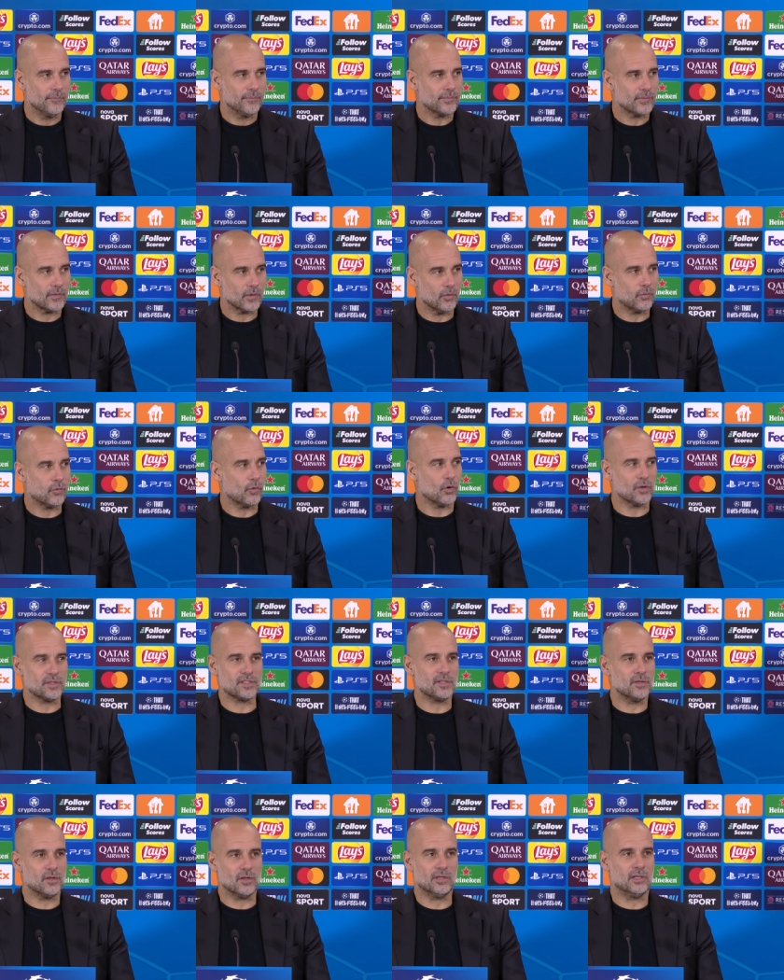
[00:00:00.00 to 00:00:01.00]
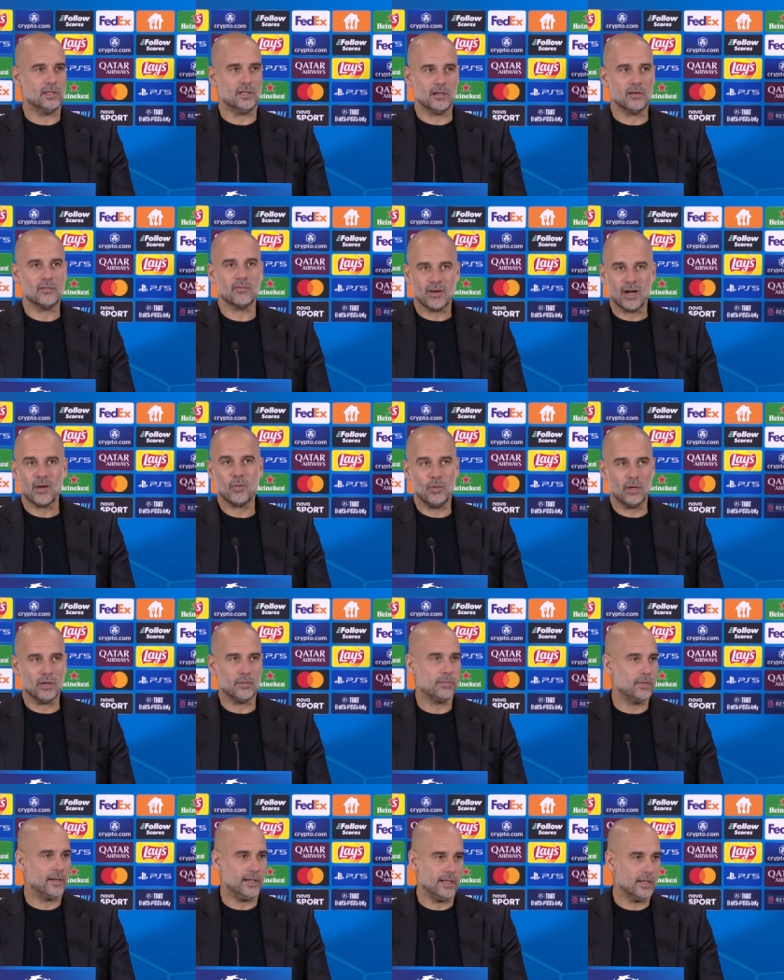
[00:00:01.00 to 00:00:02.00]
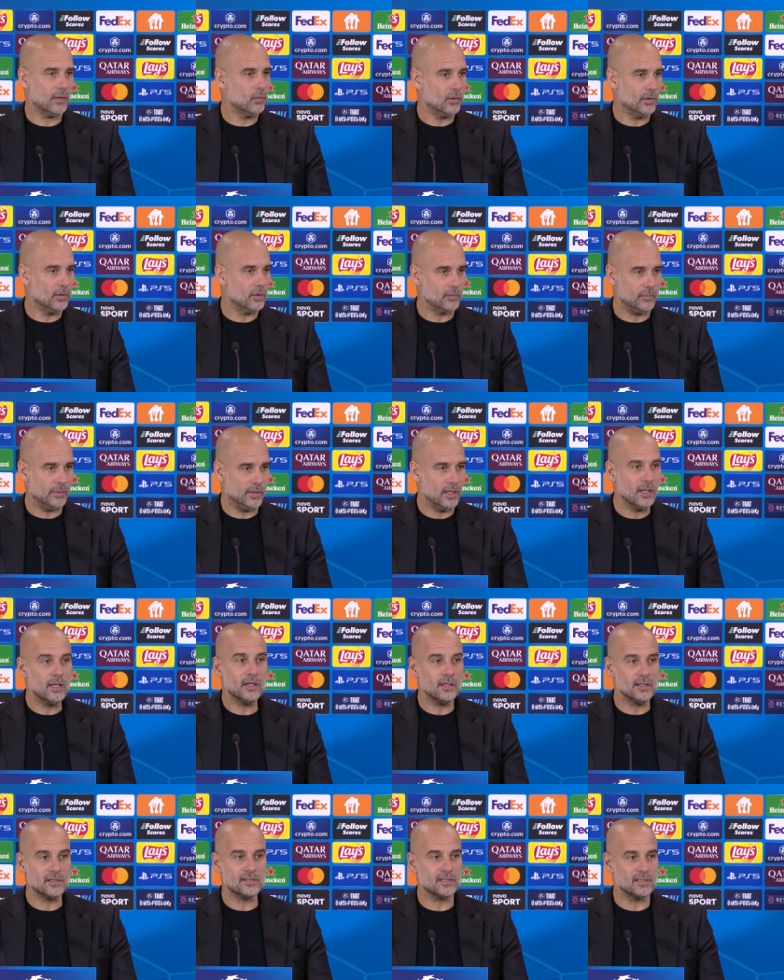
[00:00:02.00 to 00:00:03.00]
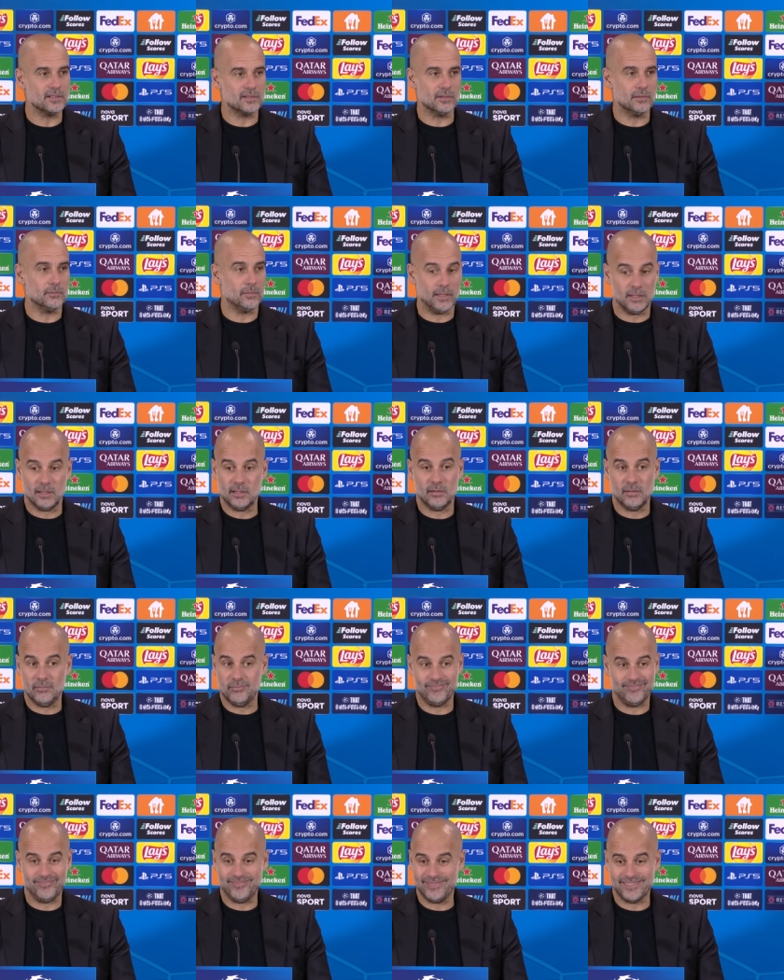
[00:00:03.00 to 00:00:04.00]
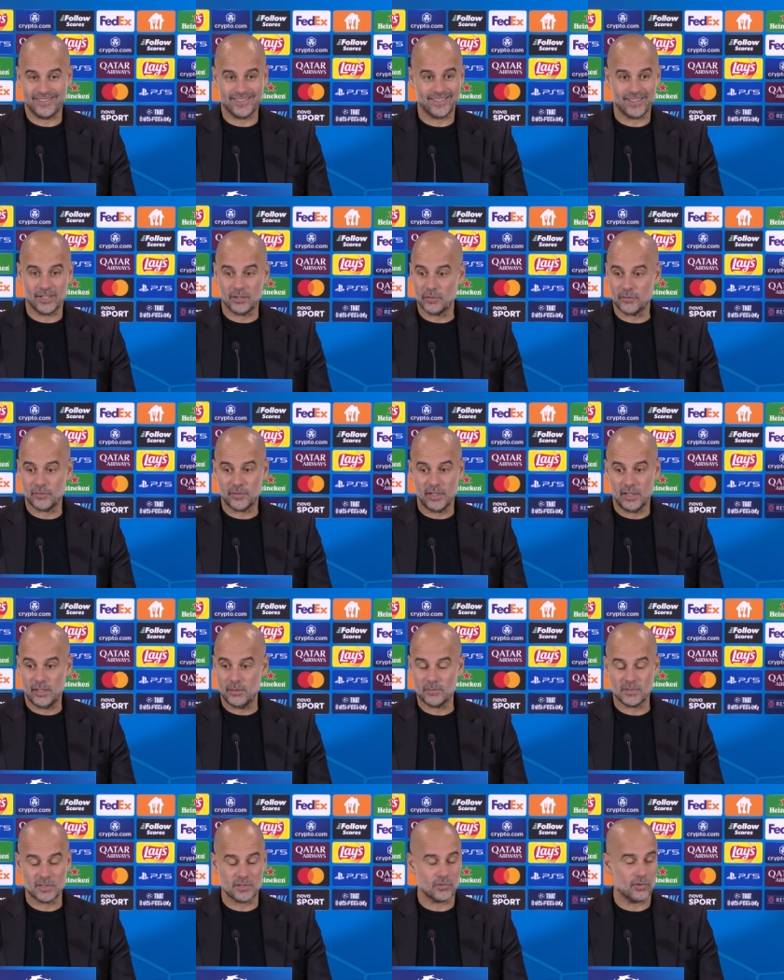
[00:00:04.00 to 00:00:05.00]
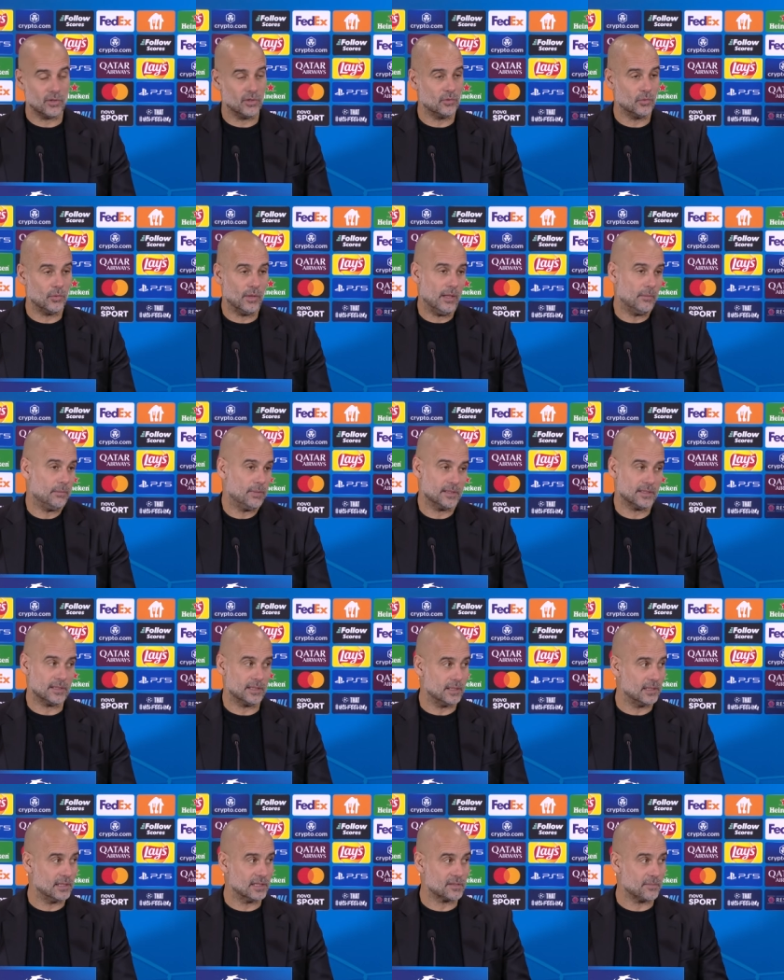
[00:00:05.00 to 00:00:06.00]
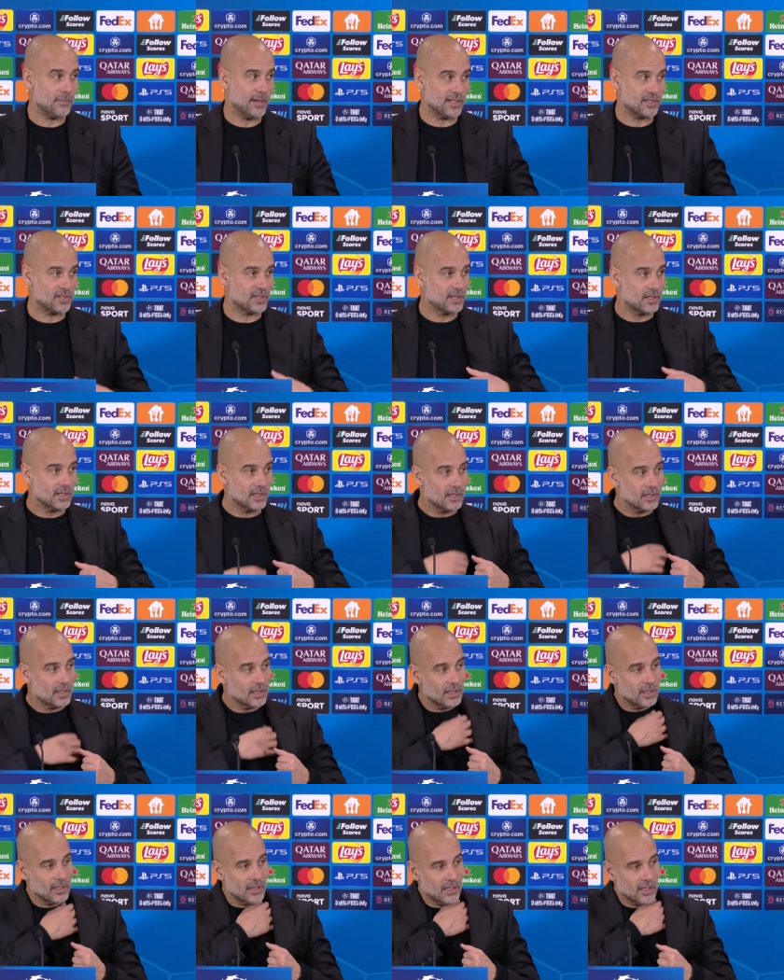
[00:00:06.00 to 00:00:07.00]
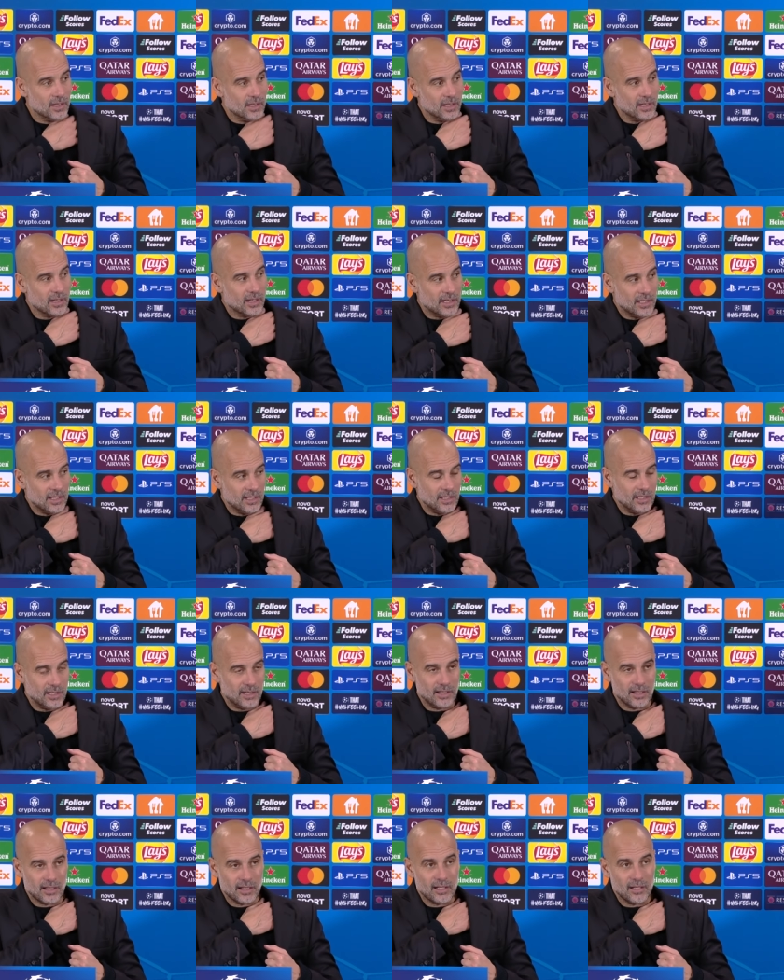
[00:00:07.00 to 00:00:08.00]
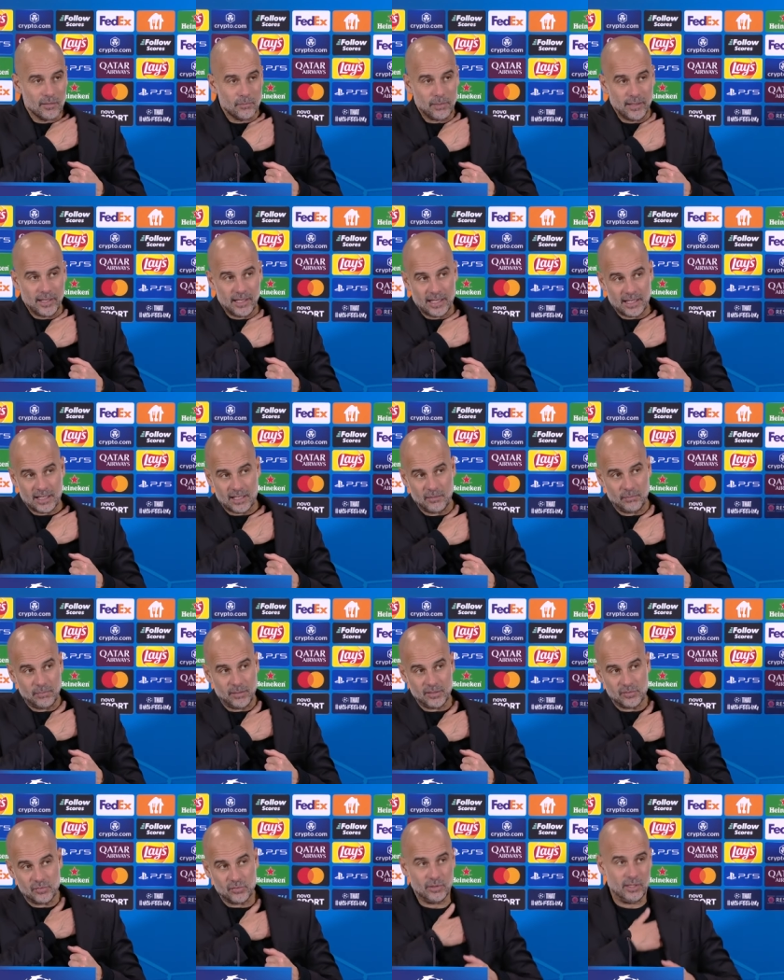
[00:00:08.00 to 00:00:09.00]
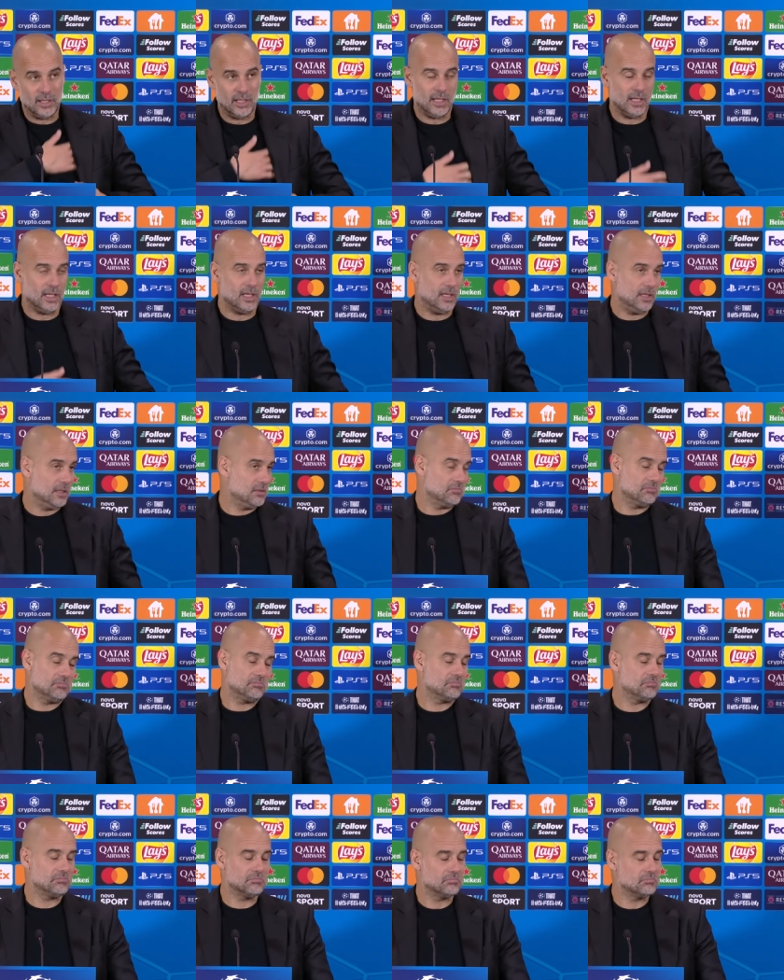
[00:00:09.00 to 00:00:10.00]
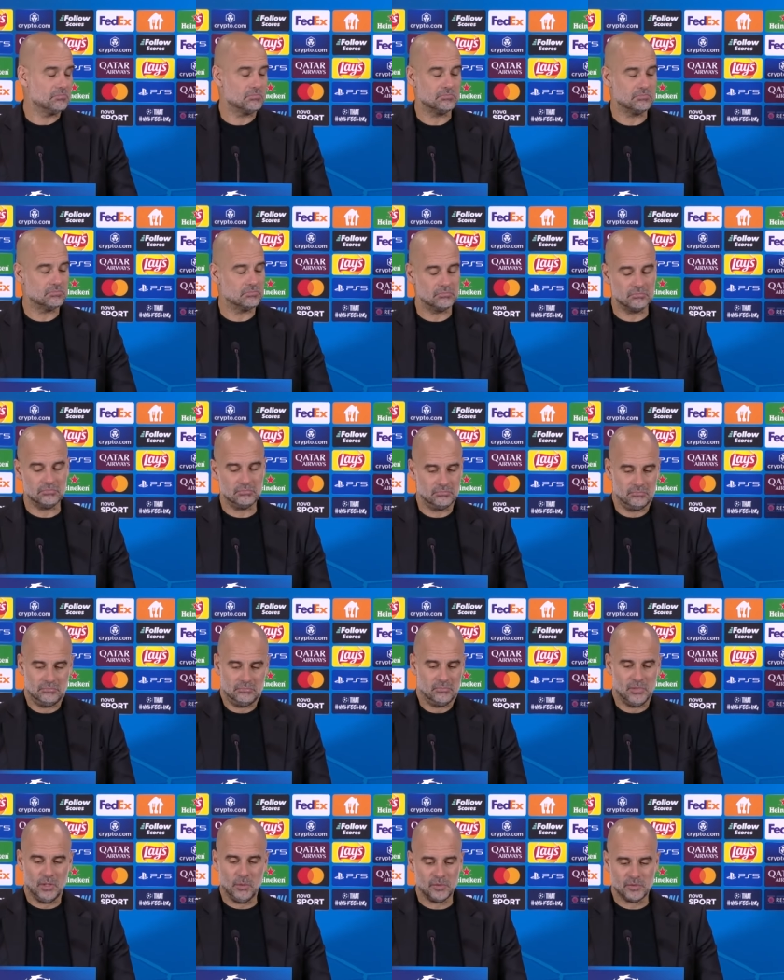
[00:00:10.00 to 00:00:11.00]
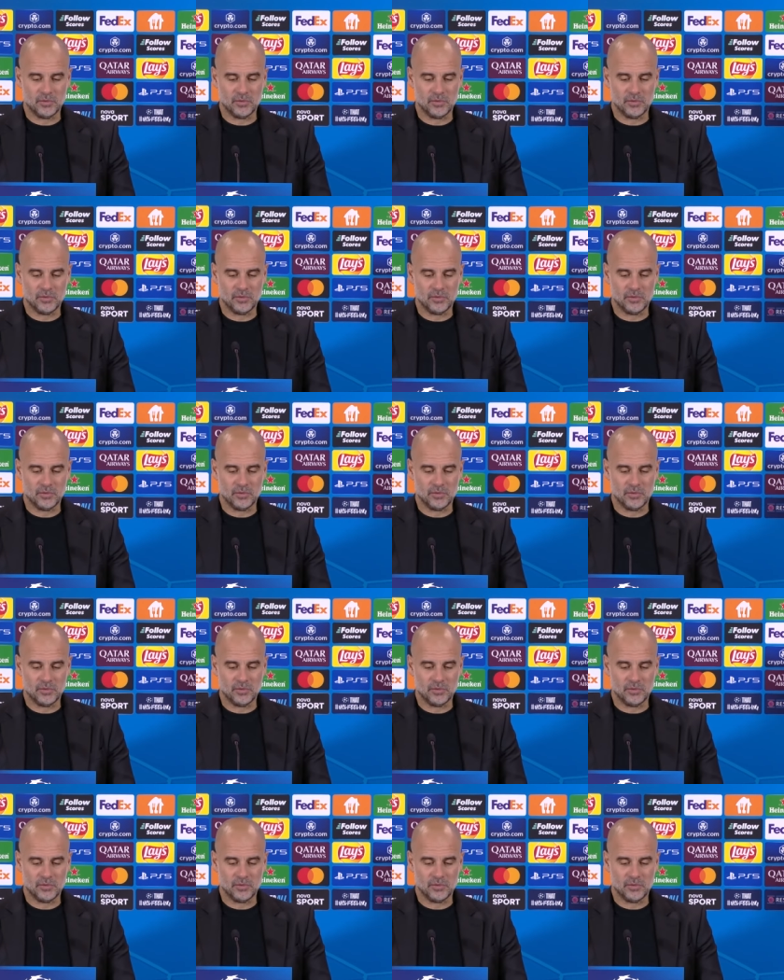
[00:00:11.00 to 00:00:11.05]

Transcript: of course, is not a regular player, will not be this season, but there's a lot of games is going to help us, and as much he he played like he played today. Always,